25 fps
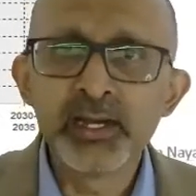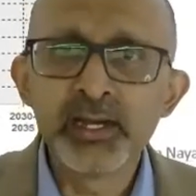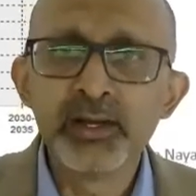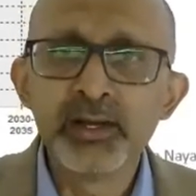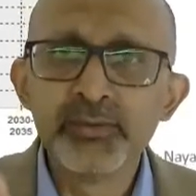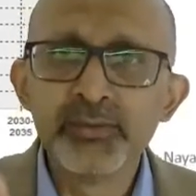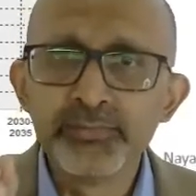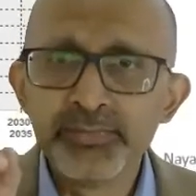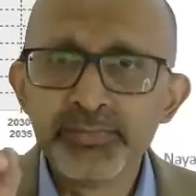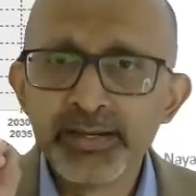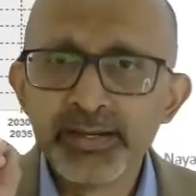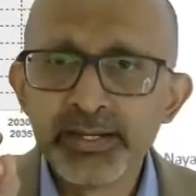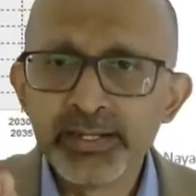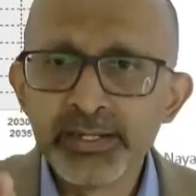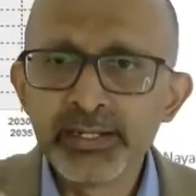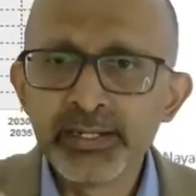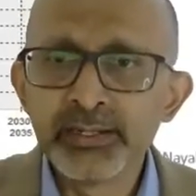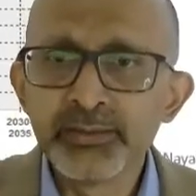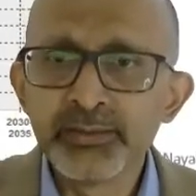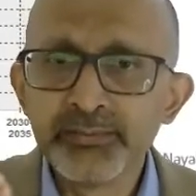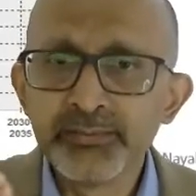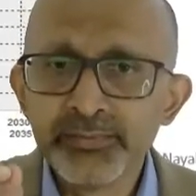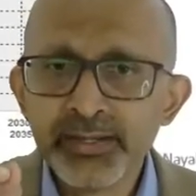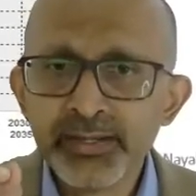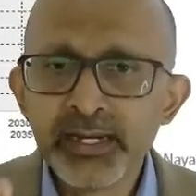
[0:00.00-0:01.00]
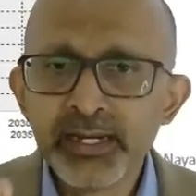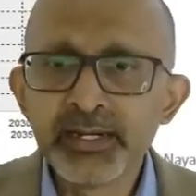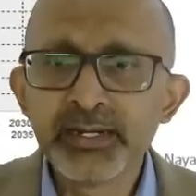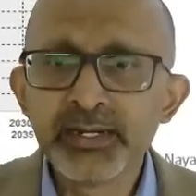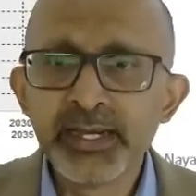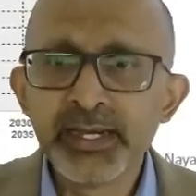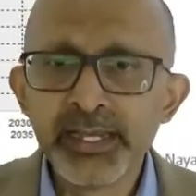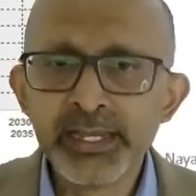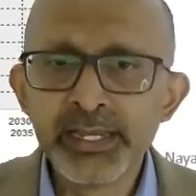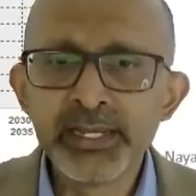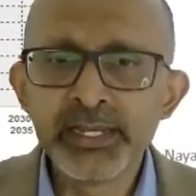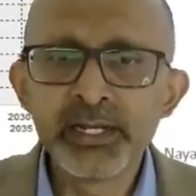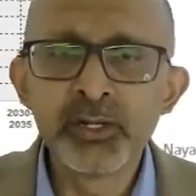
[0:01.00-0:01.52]
wherein we are
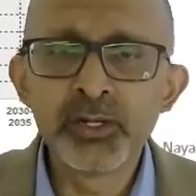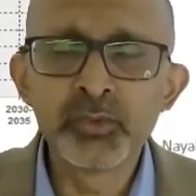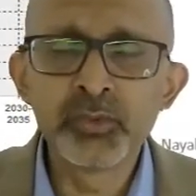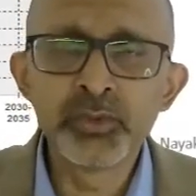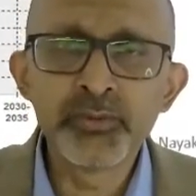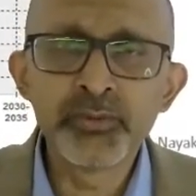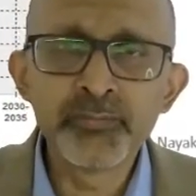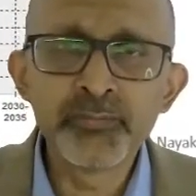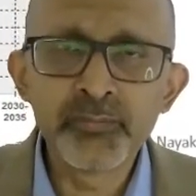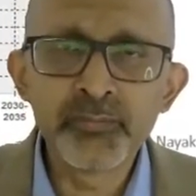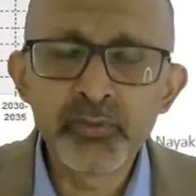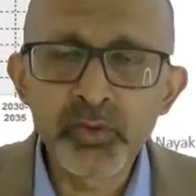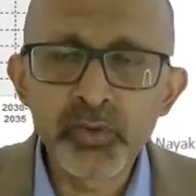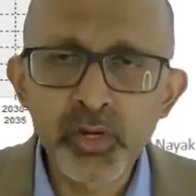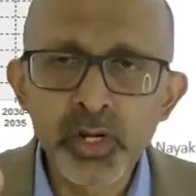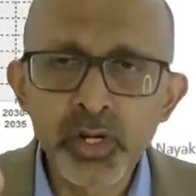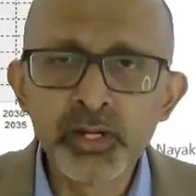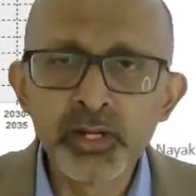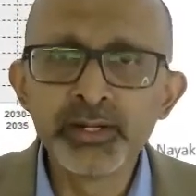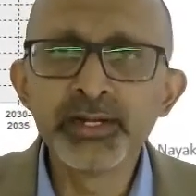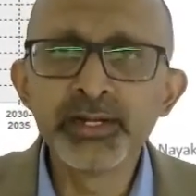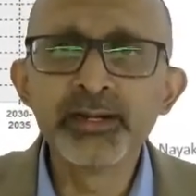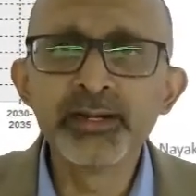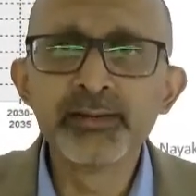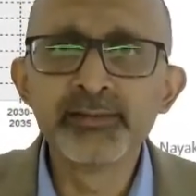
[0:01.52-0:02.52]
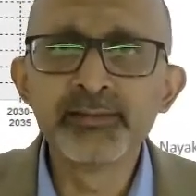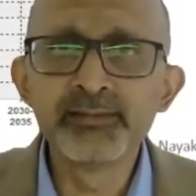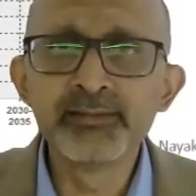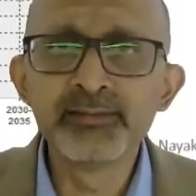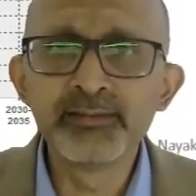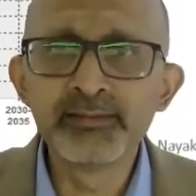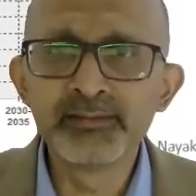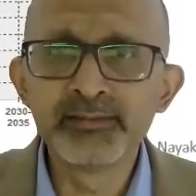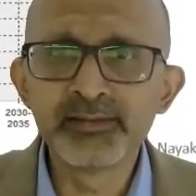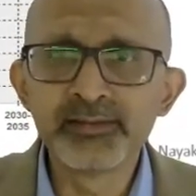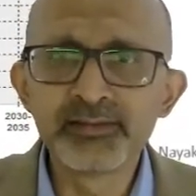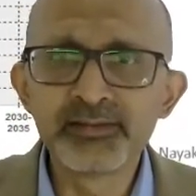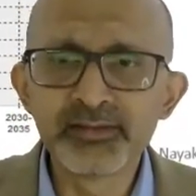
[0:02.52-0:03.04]
dying out of chronic
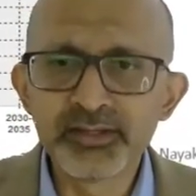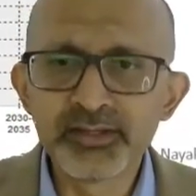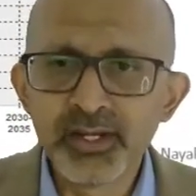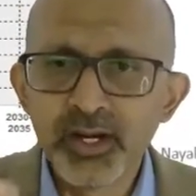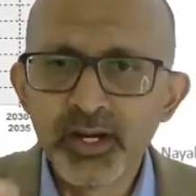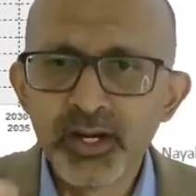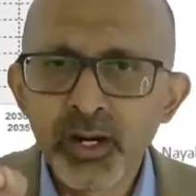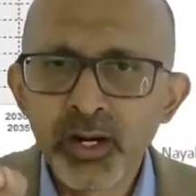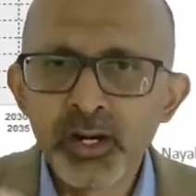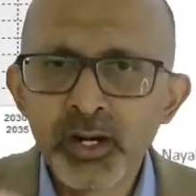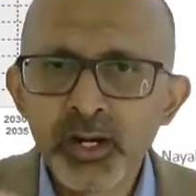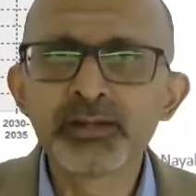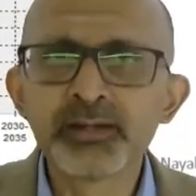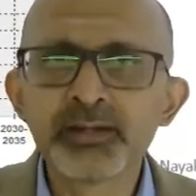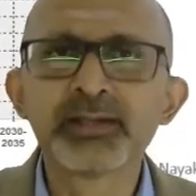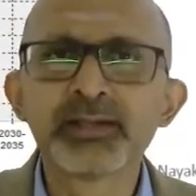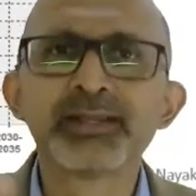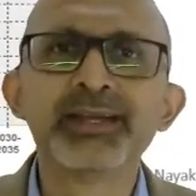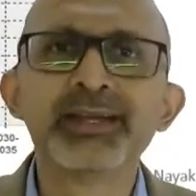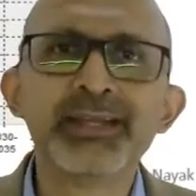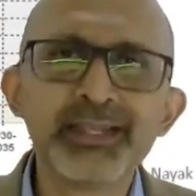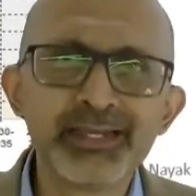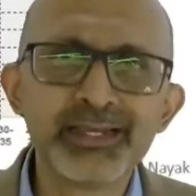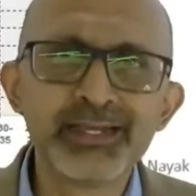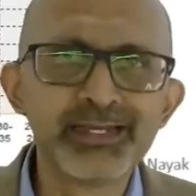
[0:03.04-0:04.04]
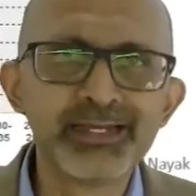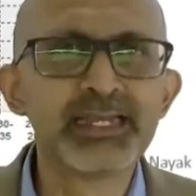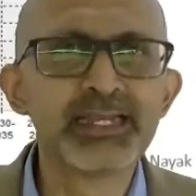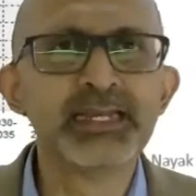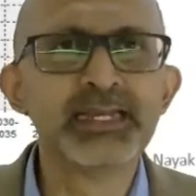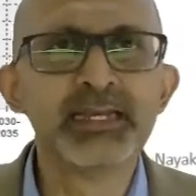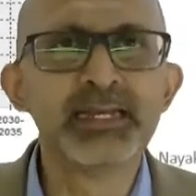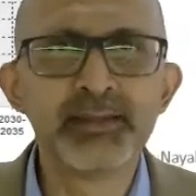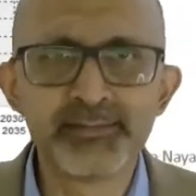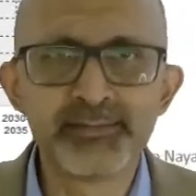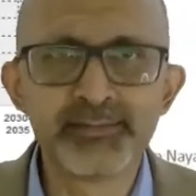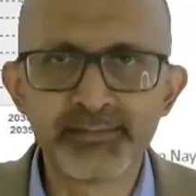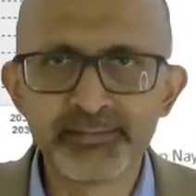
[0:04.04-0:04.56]
diseases or critical
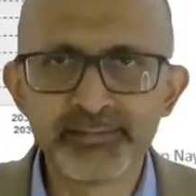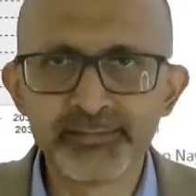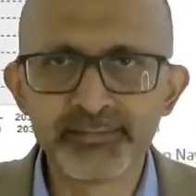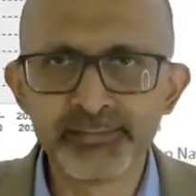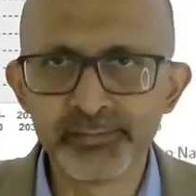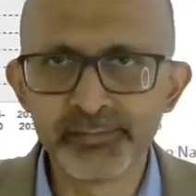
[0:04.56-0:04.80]
illnesses.